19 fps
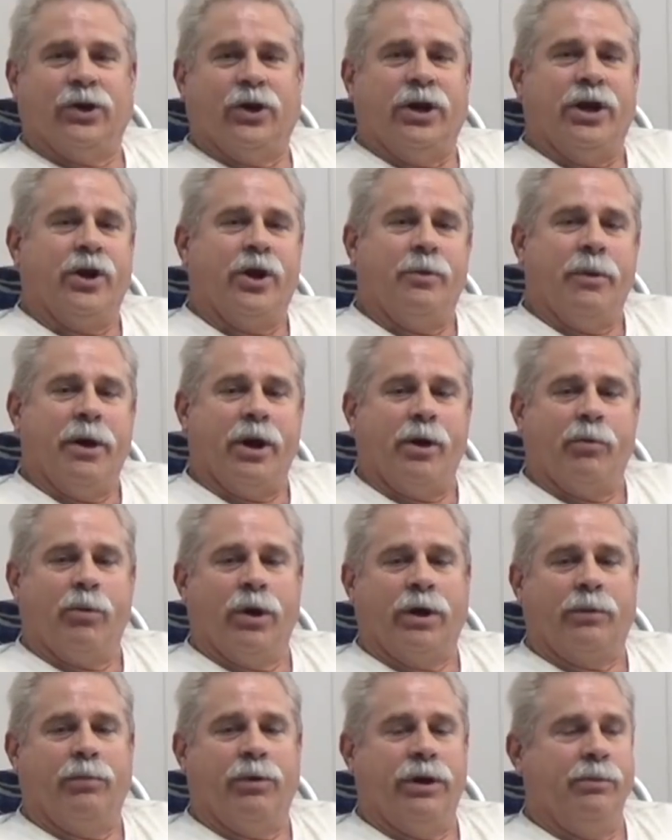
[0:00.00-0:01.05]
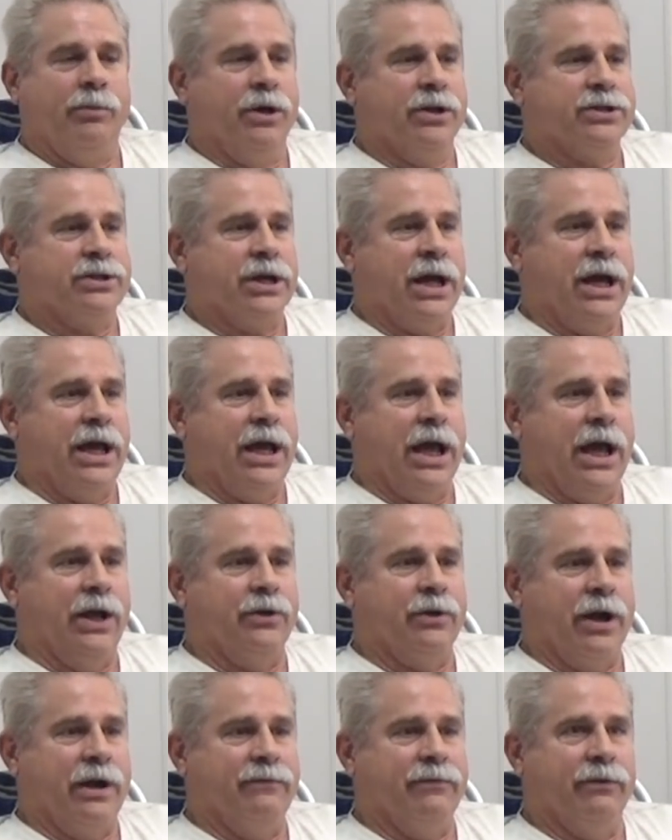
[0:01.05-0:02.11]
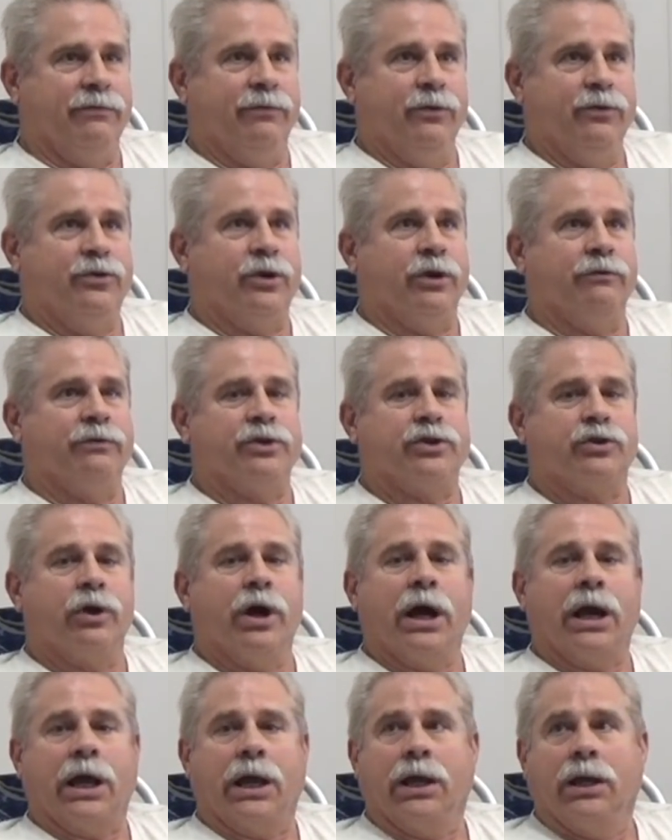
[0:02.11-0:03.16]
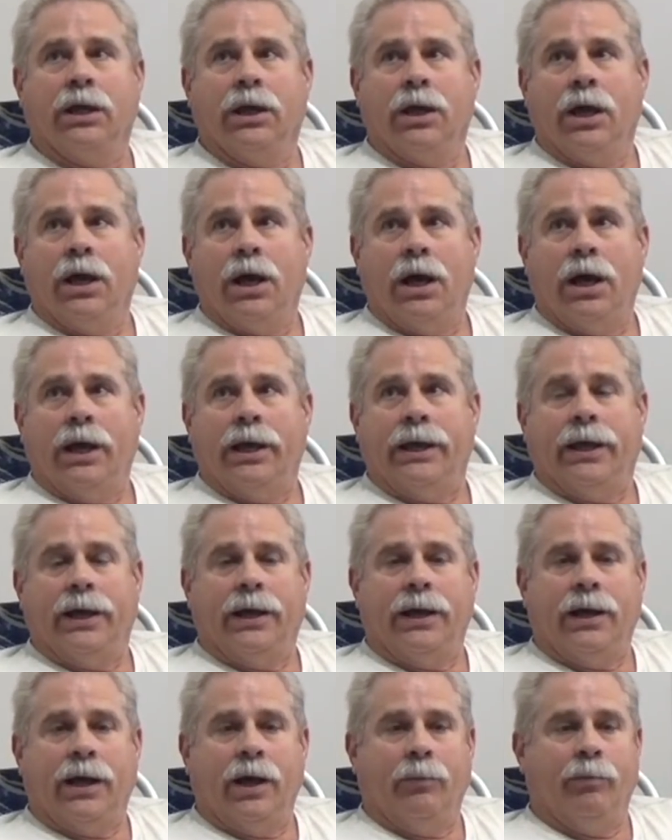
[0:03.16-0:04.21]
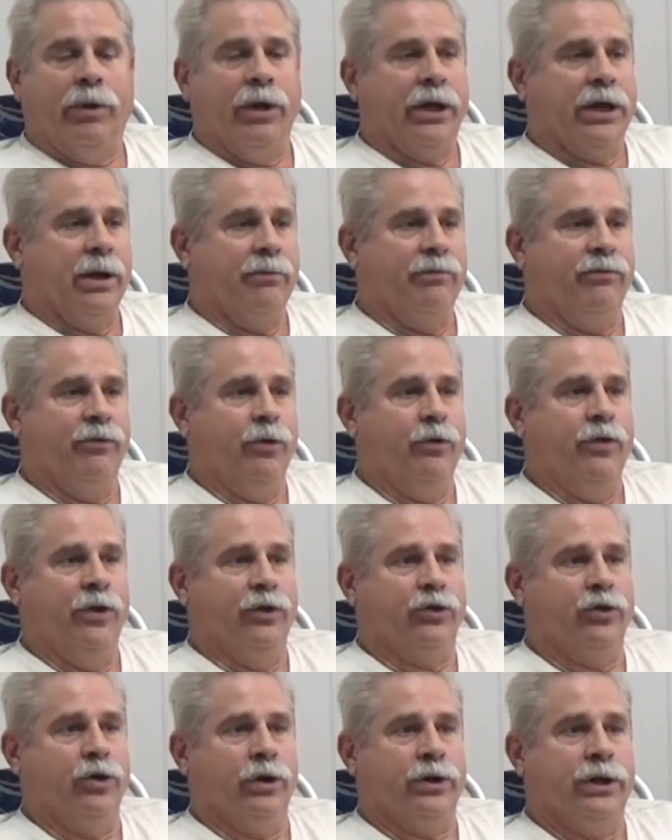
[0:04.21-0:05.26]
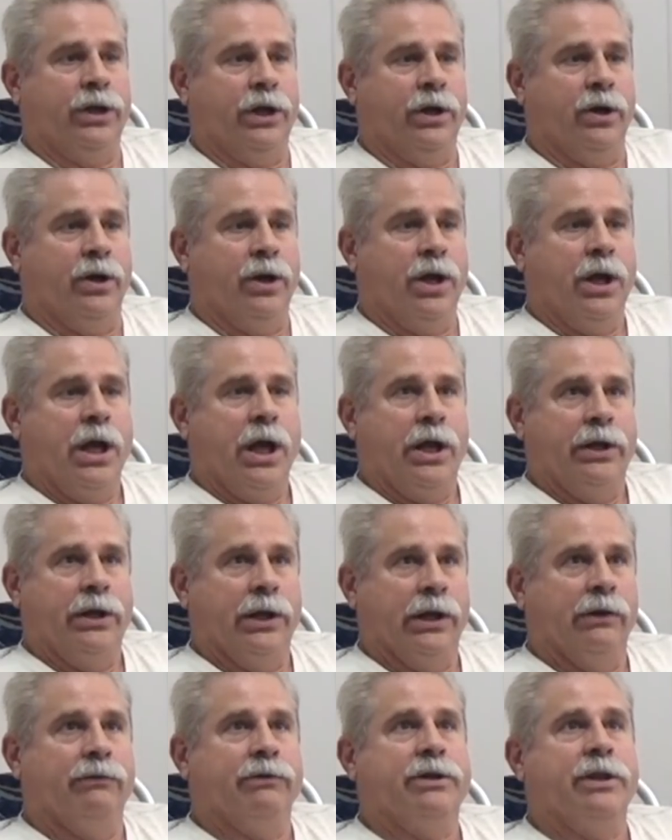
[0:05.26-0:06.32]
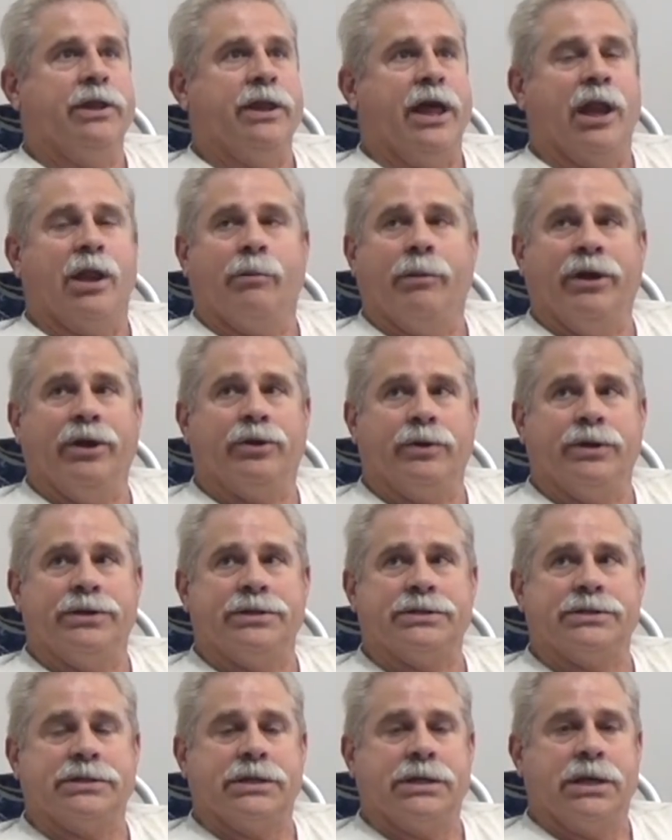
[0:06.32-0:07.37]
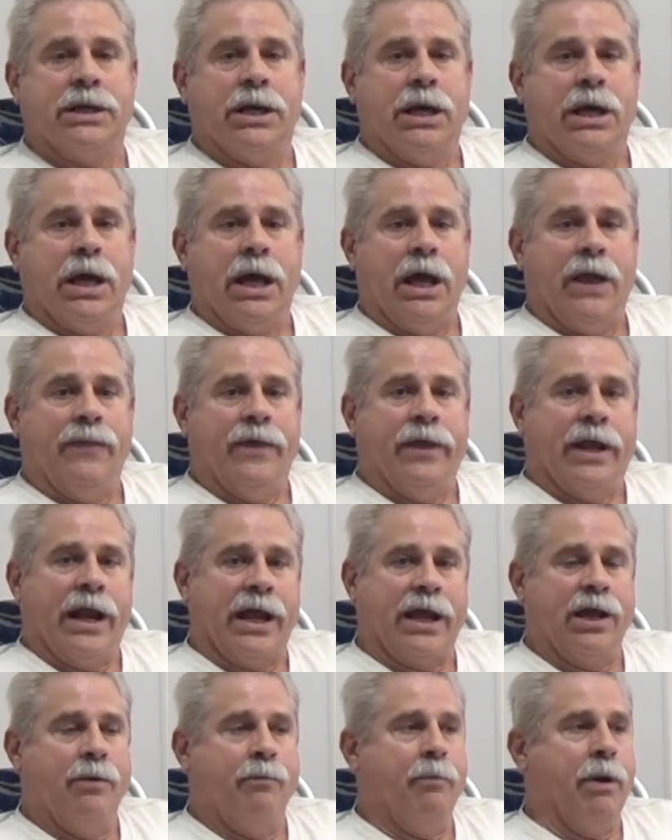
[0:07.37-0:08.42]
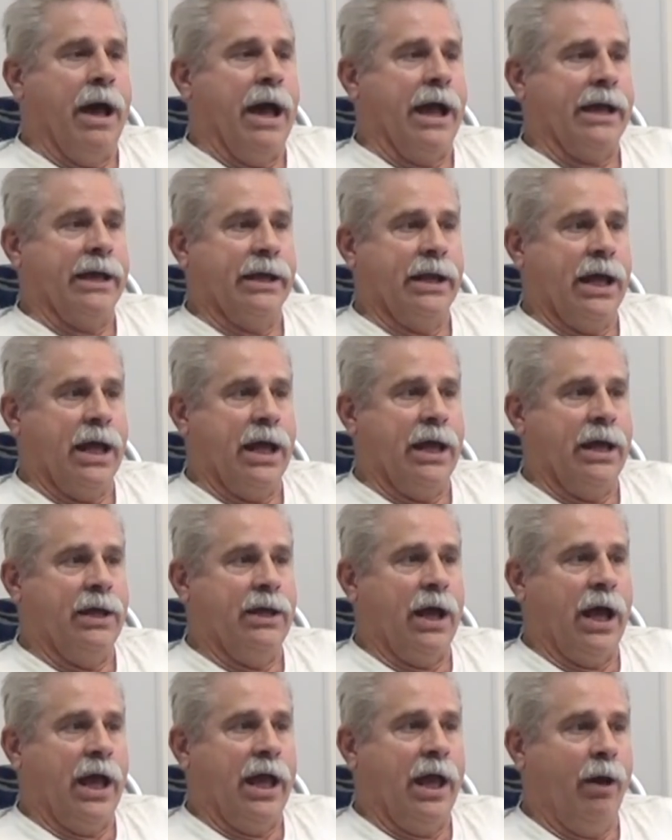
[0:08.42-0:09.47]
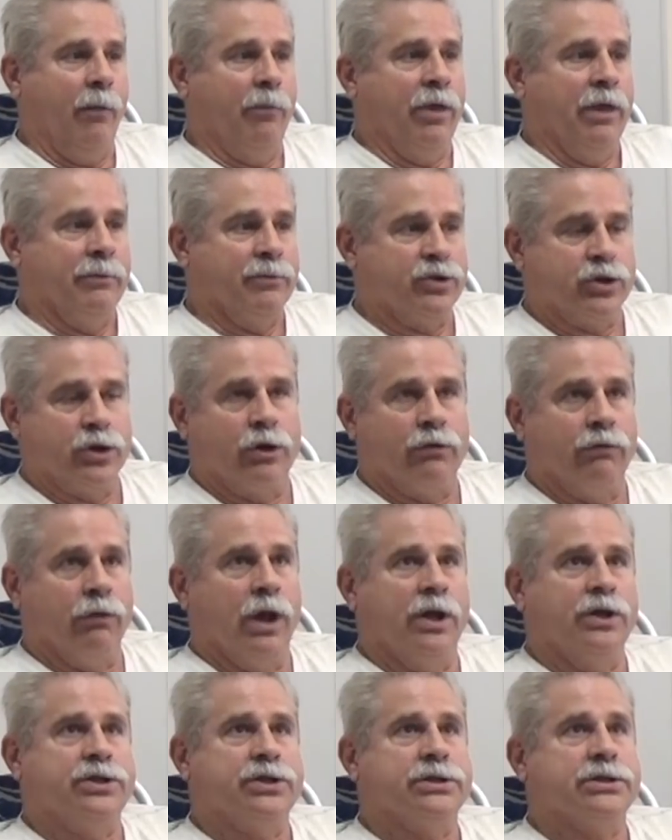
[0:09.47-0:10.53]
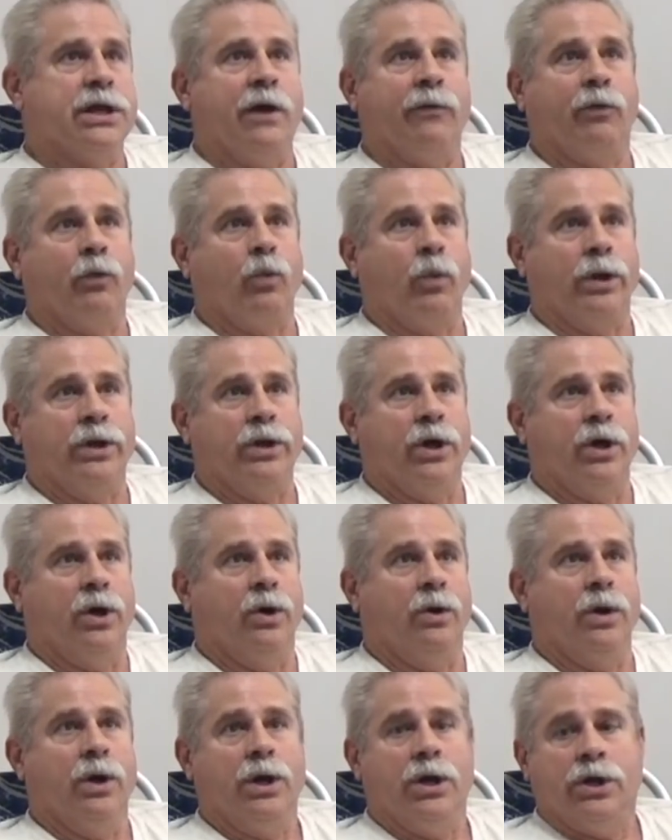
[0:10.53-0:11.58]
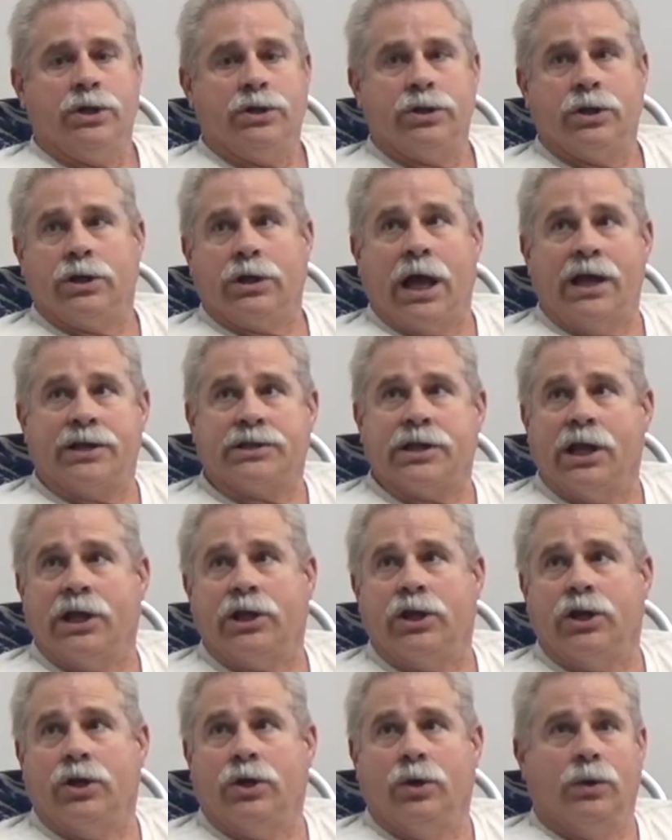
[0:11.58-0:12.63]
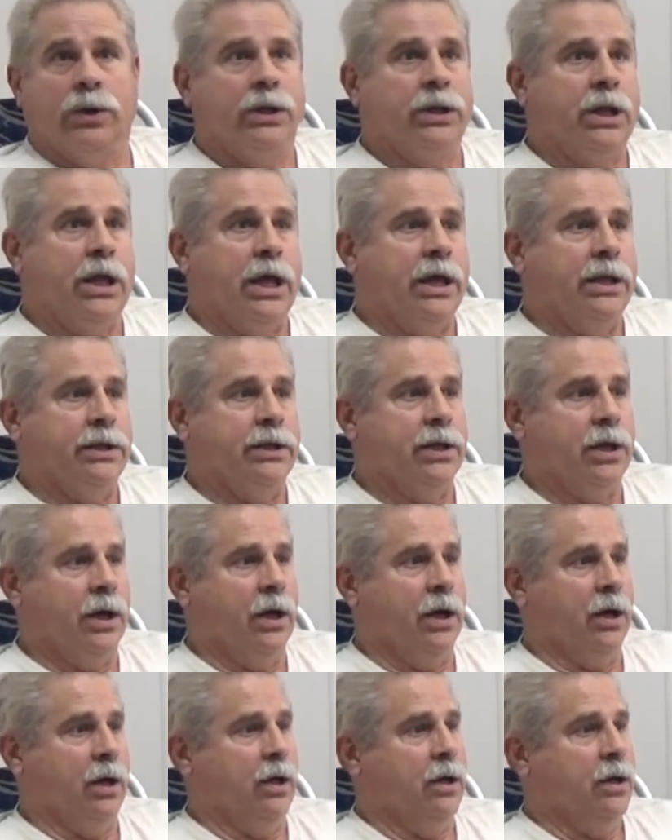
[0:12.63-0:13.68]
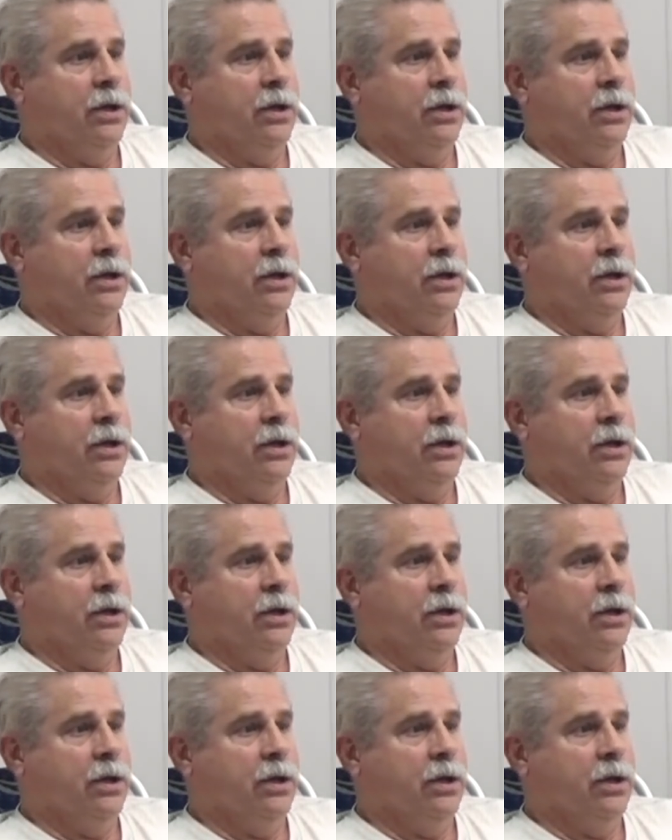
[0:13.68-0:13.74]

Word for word: So here at Meadowbrook, pretty much I, I drive the food service truck. I, uh, I'll pick up food that's cooked here, deliver to the elementaries, and then I come back and I, I help them serve lunches out the window to guys like you, and uh,